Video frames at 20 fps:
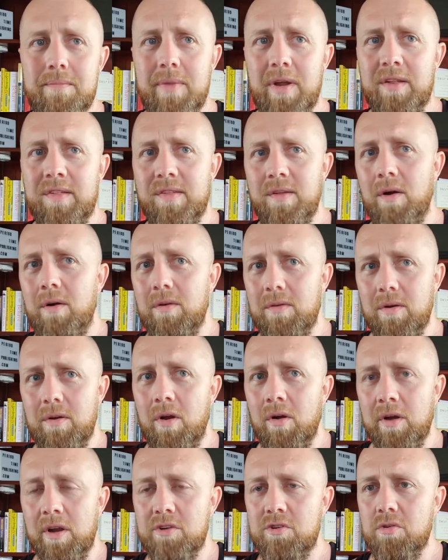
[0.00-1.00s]
it's not
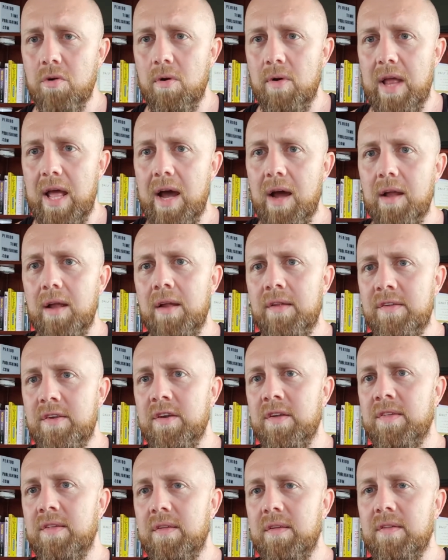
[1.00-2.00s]
long and drawn out. It's
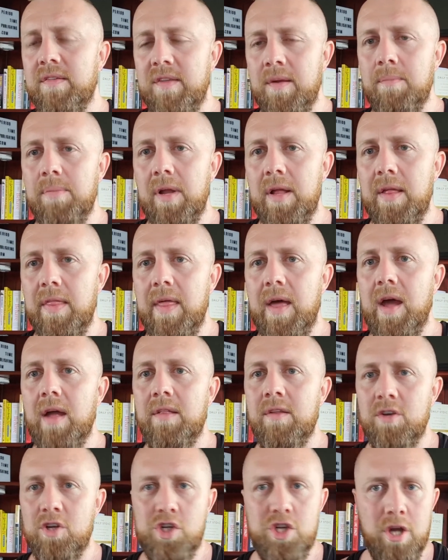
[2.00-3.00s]
just simply there
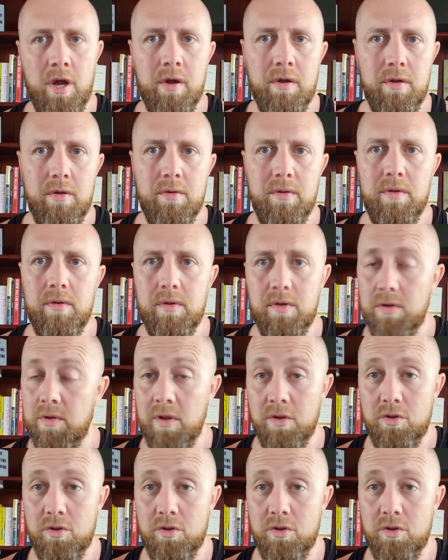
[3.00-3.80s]
to show you the